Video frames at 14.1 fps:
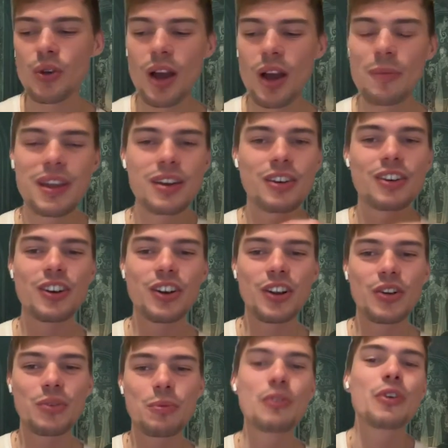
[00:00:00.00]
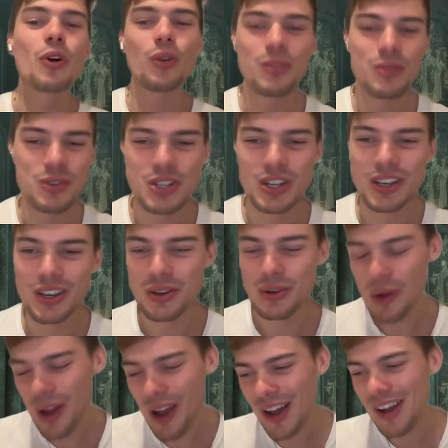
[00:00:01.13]
I mean, moving on to
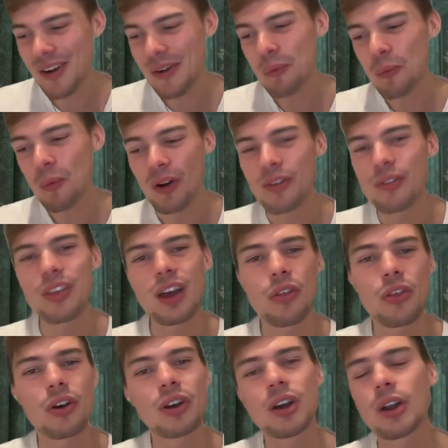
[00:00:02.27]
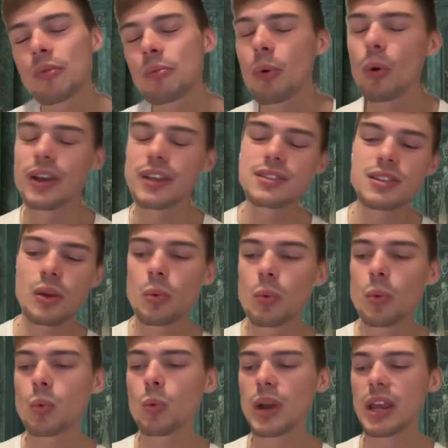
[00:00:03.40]
one of the other kind of points. So
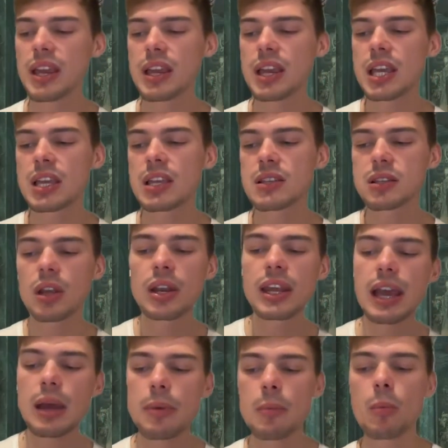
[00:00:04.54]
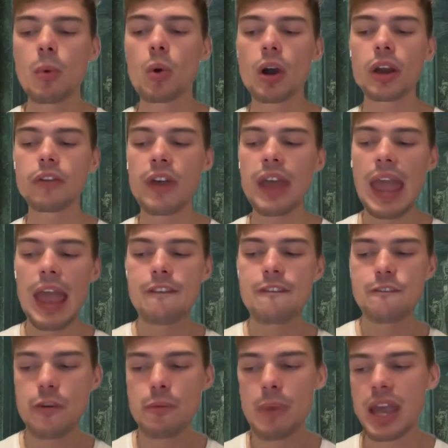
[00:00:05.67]
we slowly get a bit more kind of
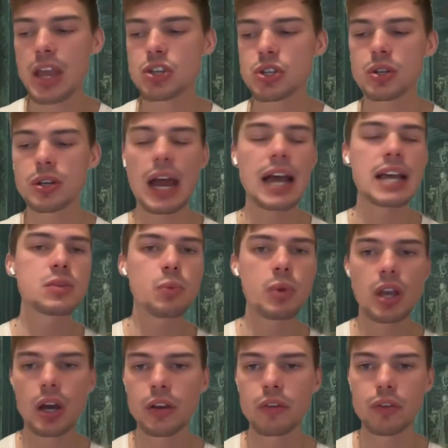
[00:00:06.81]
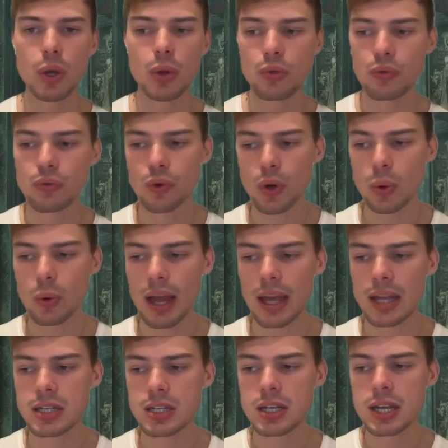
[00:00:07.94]
information as we kind of go through,
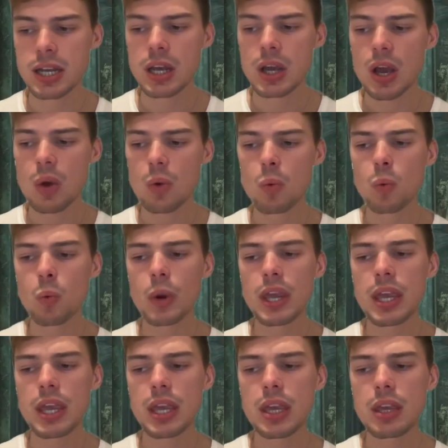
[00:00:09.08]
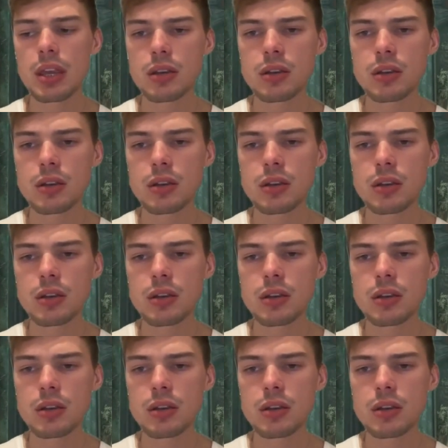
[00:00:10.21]
and the